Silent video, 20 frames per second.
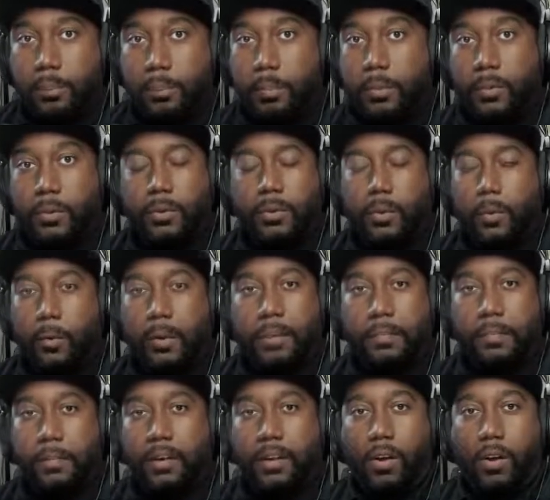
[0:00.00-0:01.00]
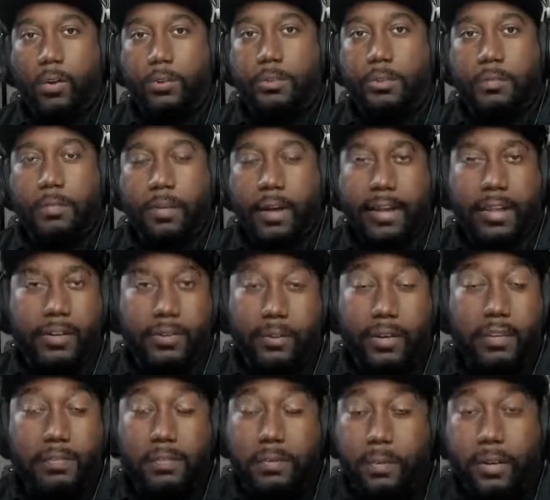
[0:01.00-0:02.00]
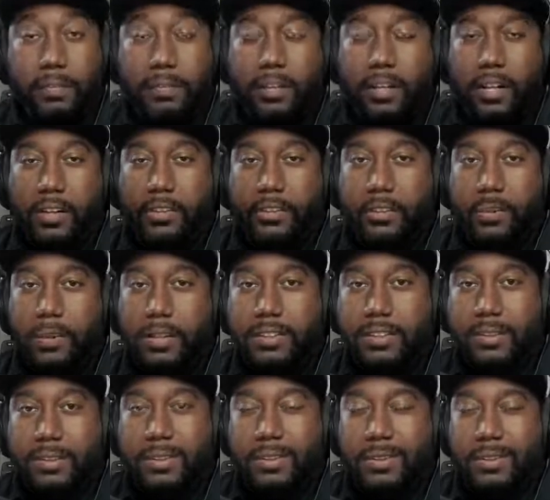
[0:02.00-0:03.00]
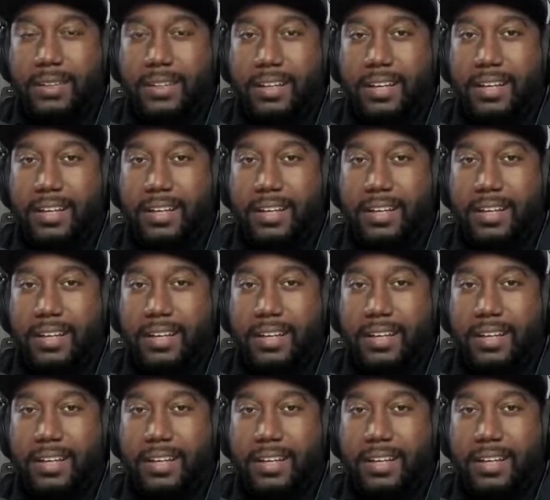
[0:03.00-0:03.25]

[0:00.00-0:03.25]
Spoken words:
blue or whatever, ultraviolet or whatever colors you want it to do.